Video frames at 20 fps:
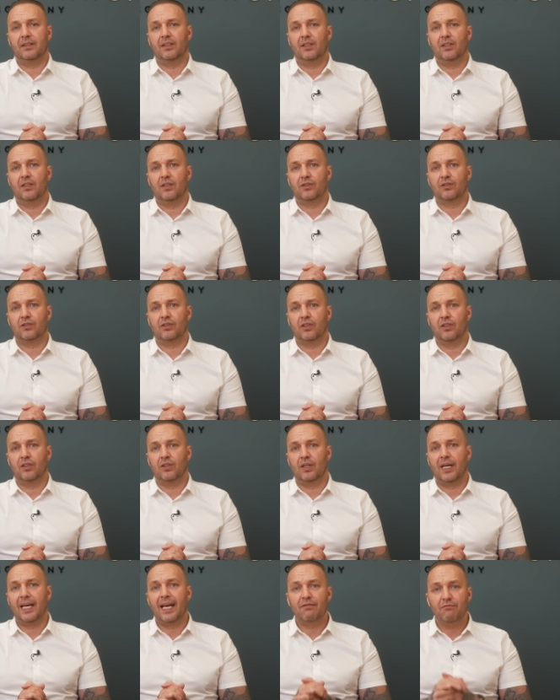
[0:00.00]
you know,
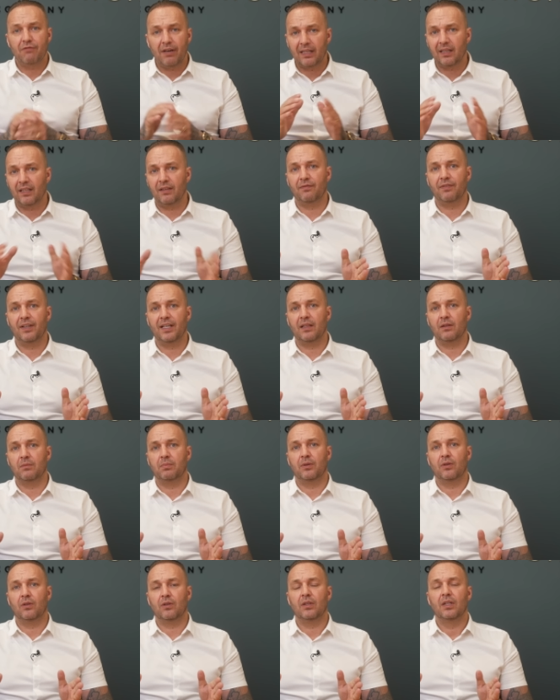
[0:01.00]
so readily
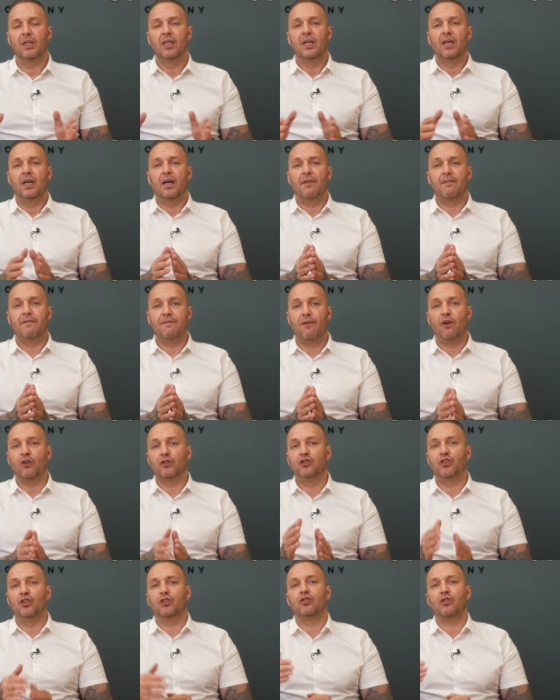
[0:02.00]
available for
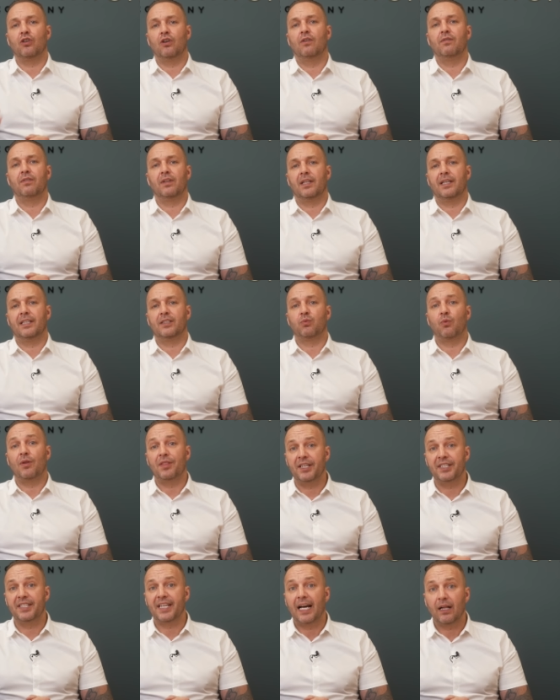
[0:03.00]
just over list when
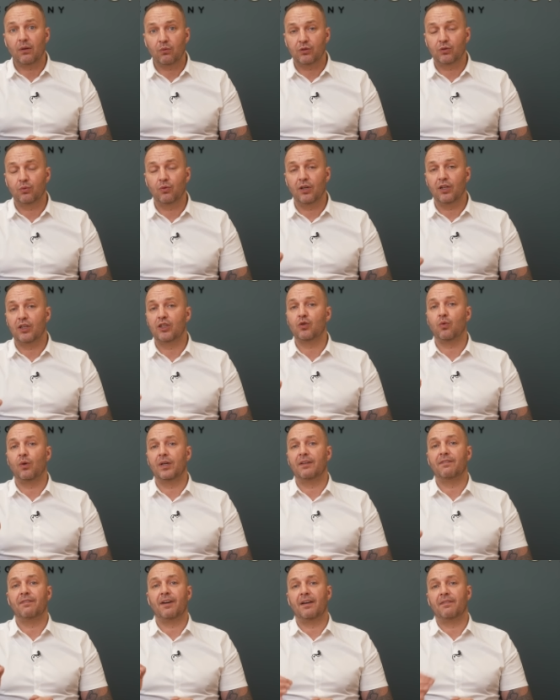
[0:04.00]
the dial was worth
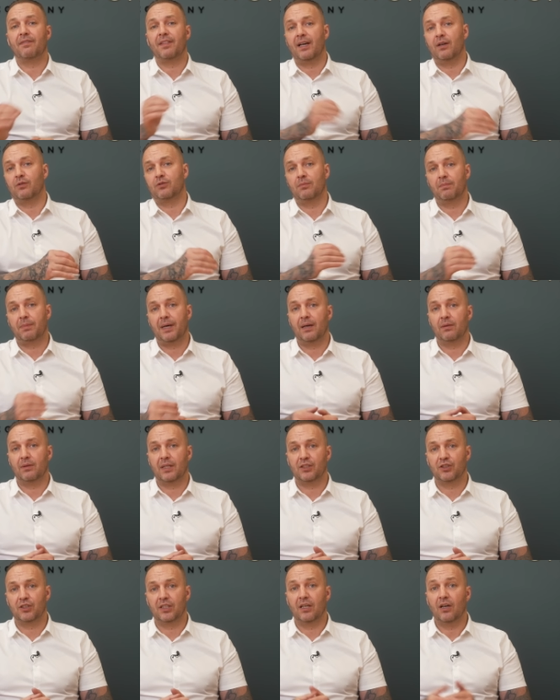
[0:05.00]
£25,000
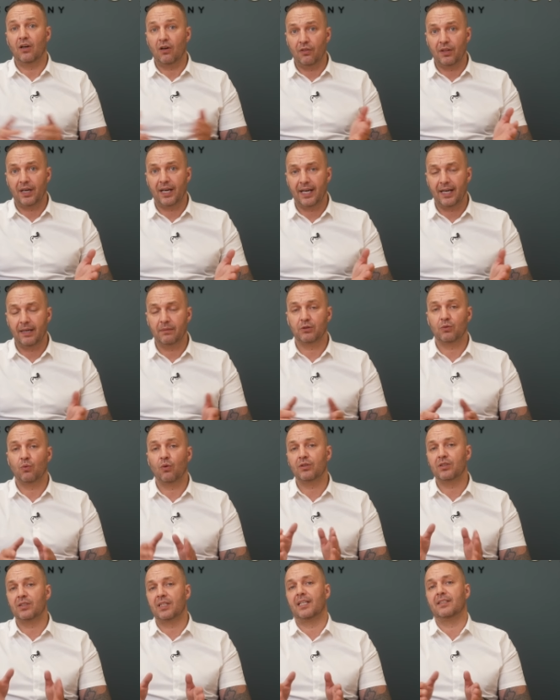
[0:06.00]
last year on the hype. So
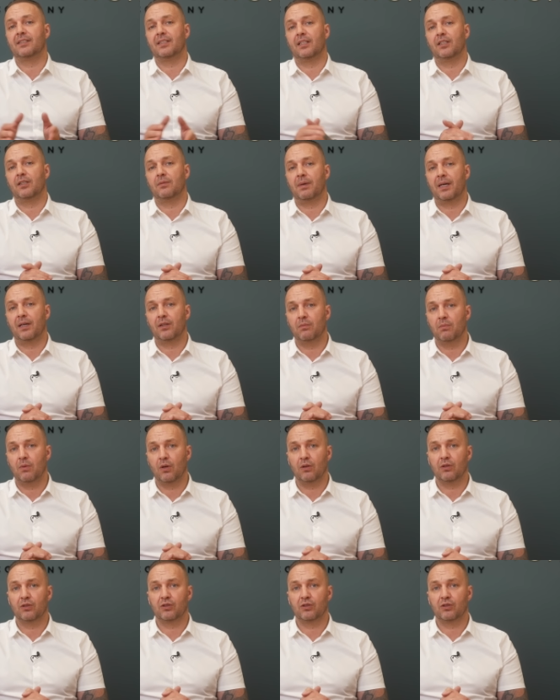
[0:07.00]
what does that tell you about the model?